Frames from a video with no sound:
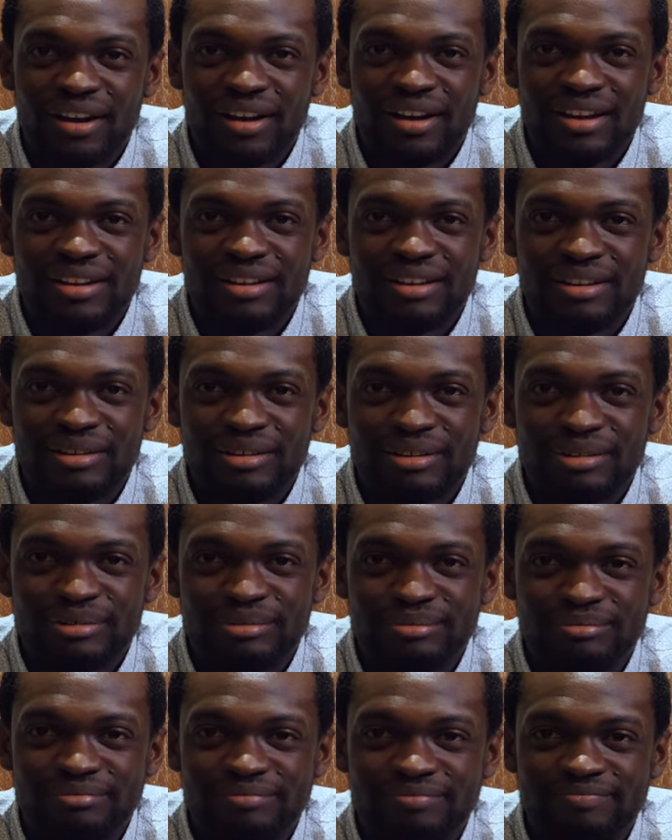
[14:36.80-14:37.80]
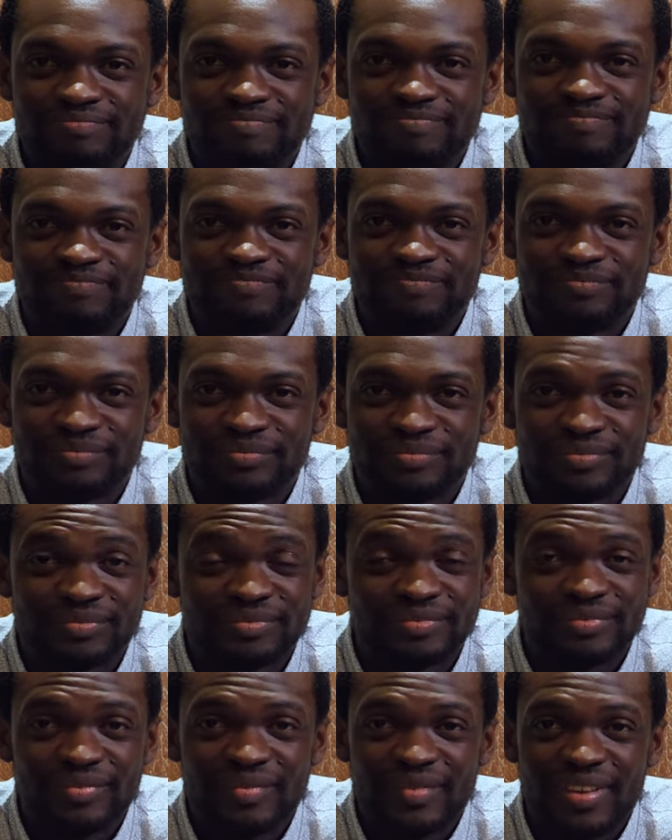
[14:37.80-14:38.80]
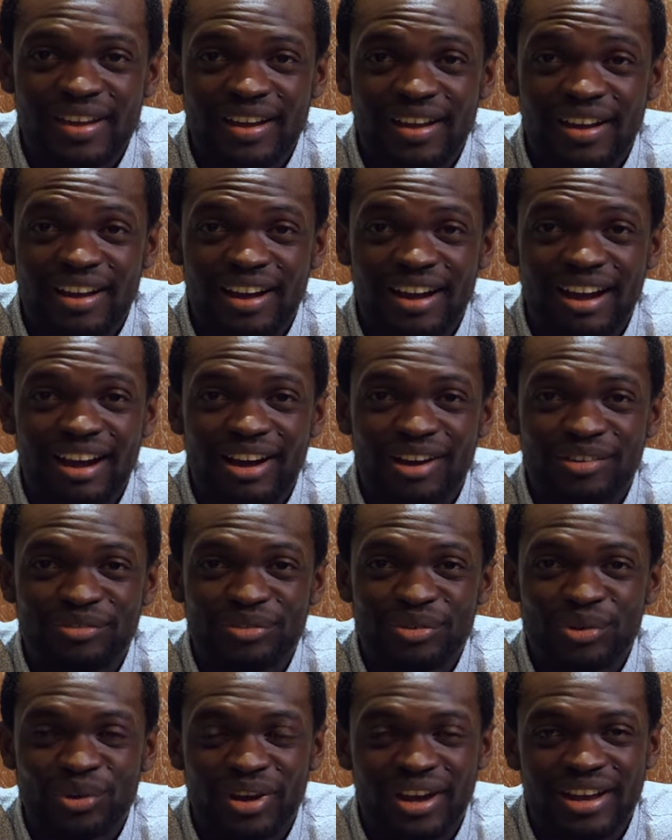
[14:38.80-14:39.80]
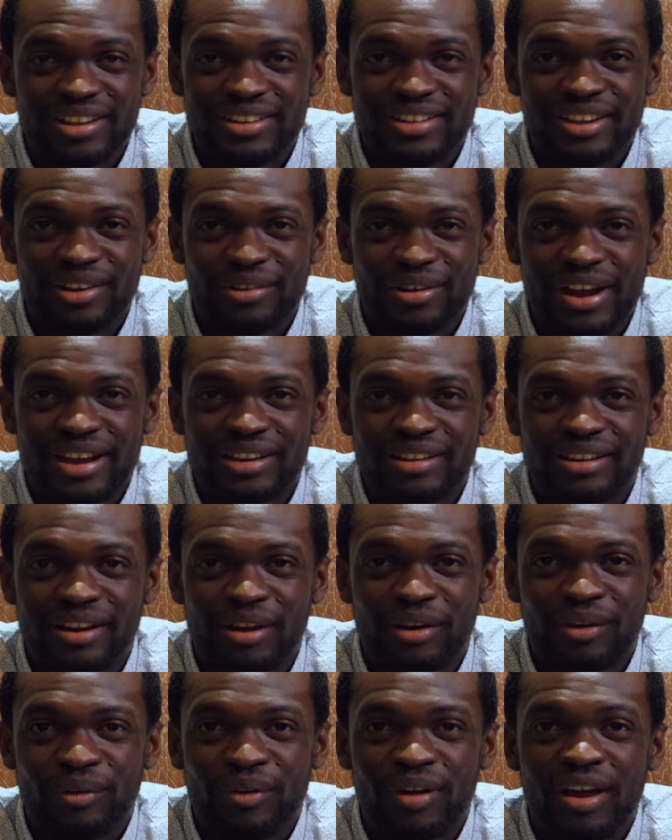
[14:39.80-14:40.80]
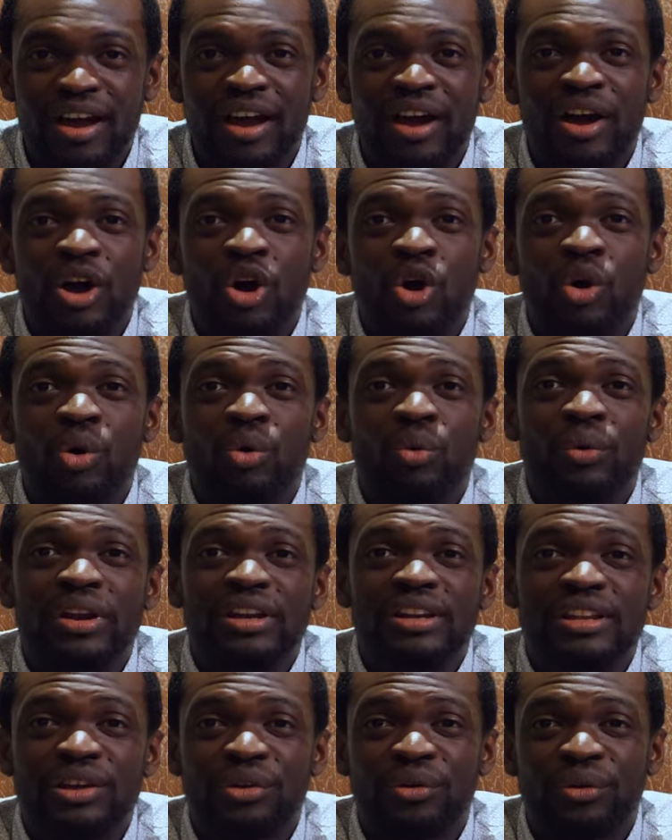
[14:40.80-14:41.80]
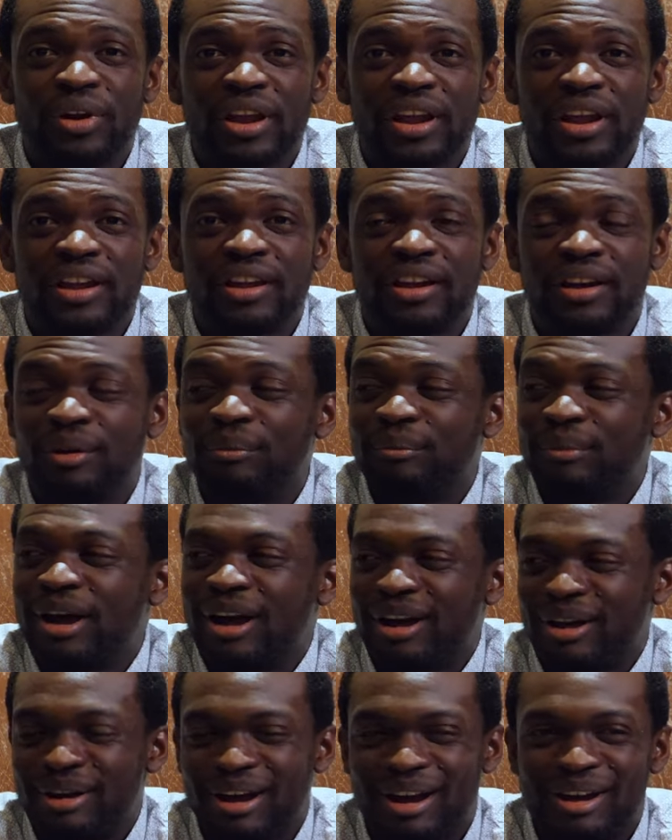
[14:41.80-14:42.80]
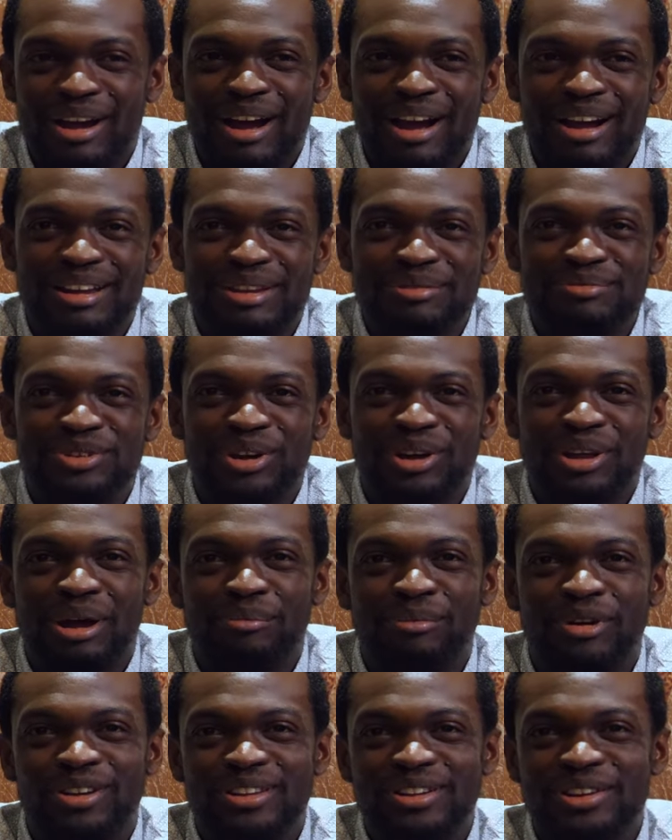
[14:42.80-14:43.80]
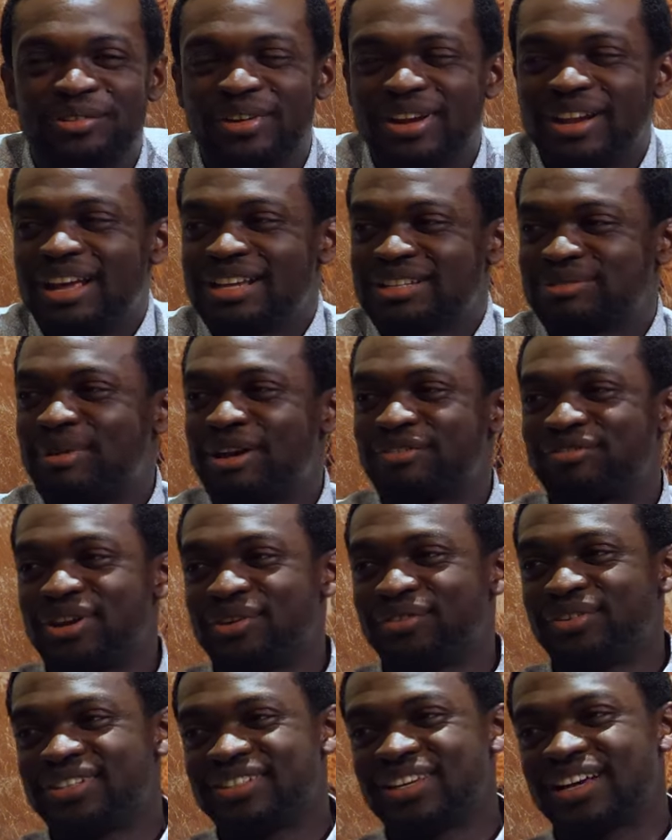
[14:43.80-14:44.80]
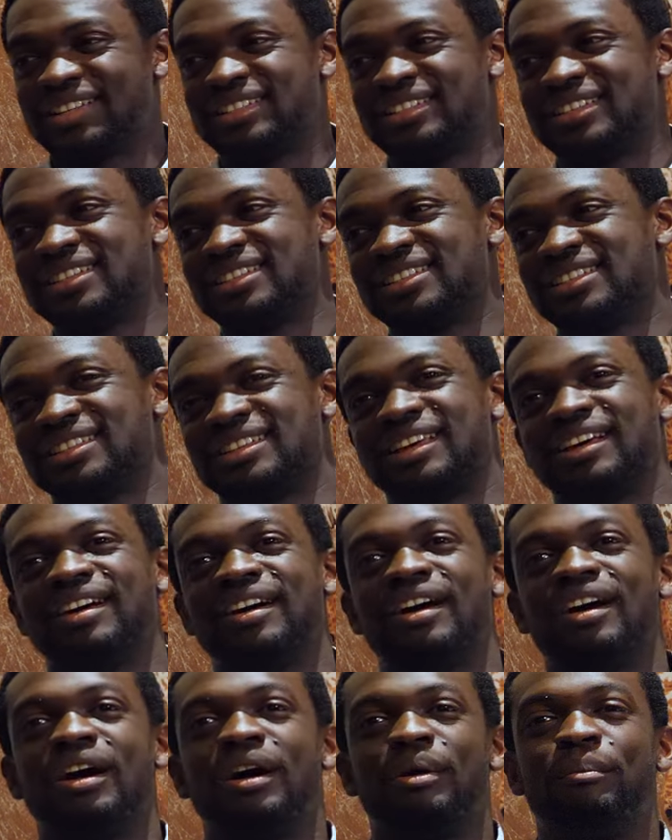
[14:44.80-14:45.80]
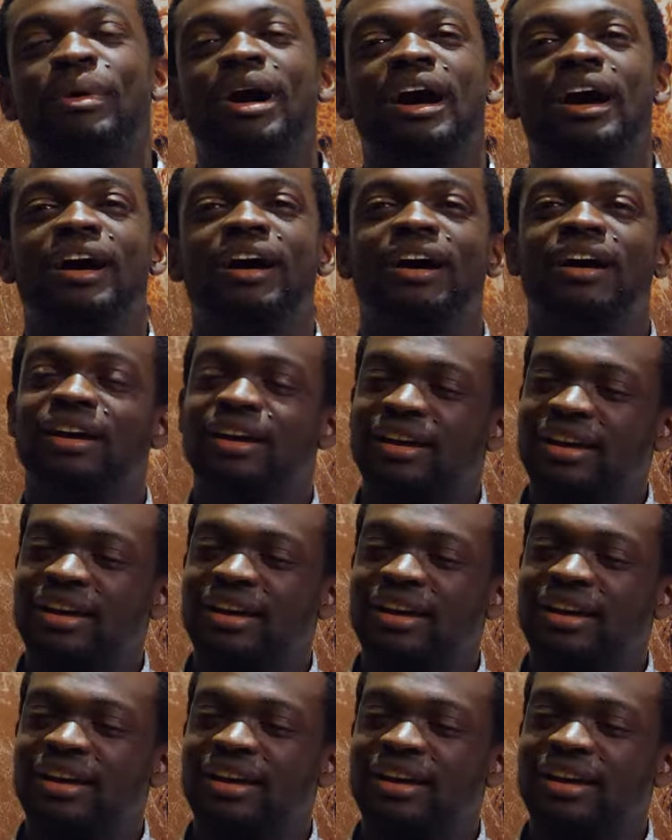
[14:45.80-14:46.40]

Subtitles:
I have no idea right now. When Lecrae, I keep talking about Lecrae, that's my favorite artist, but